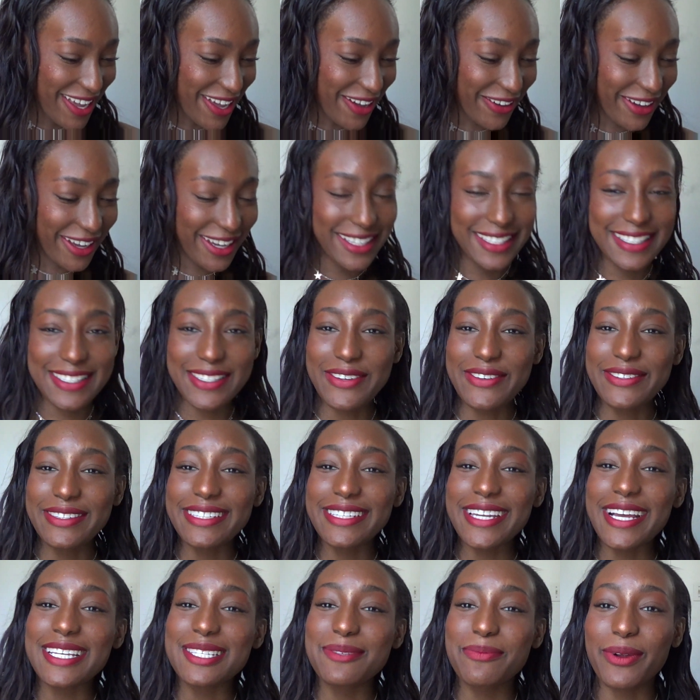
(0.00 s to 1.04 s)
Okay, so the
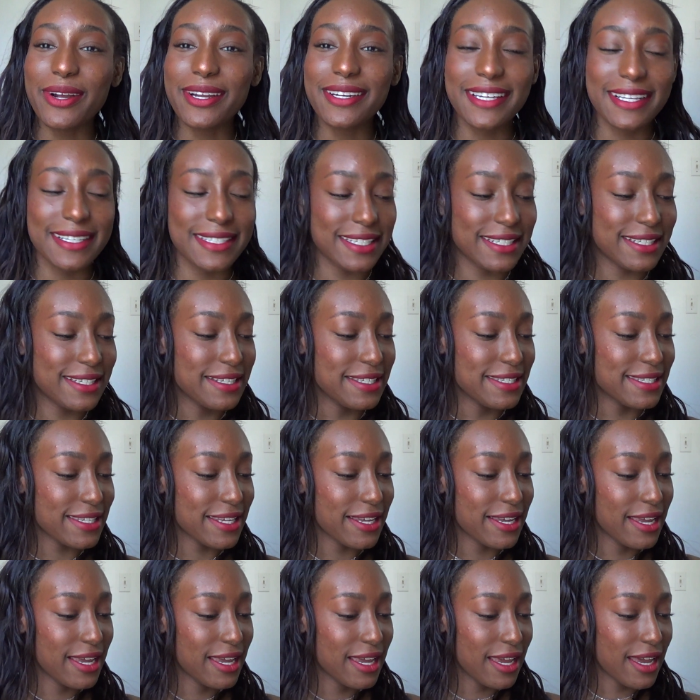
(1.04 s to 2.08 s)
next product is
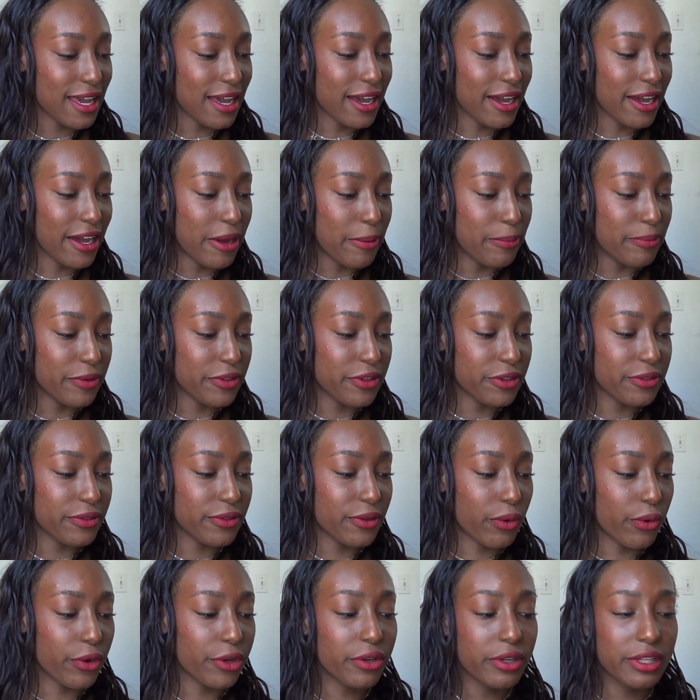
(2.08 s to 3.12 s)

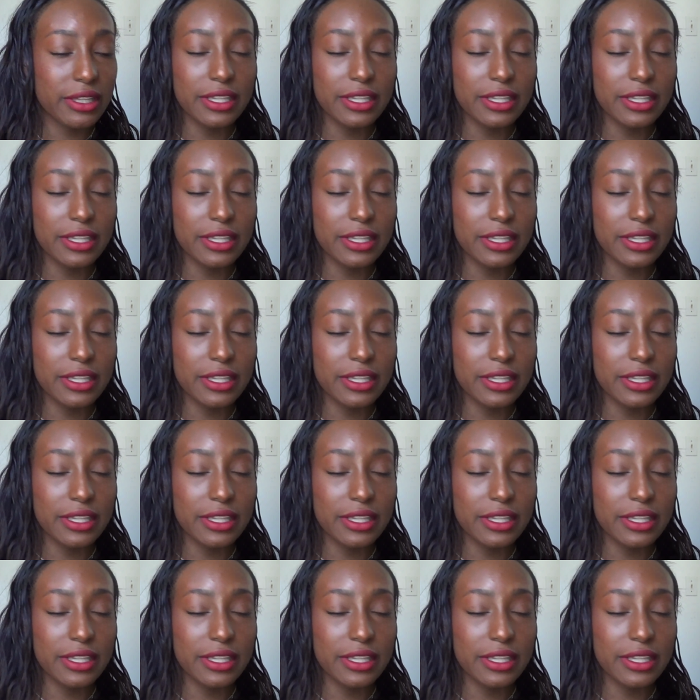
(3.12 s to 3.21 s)
oil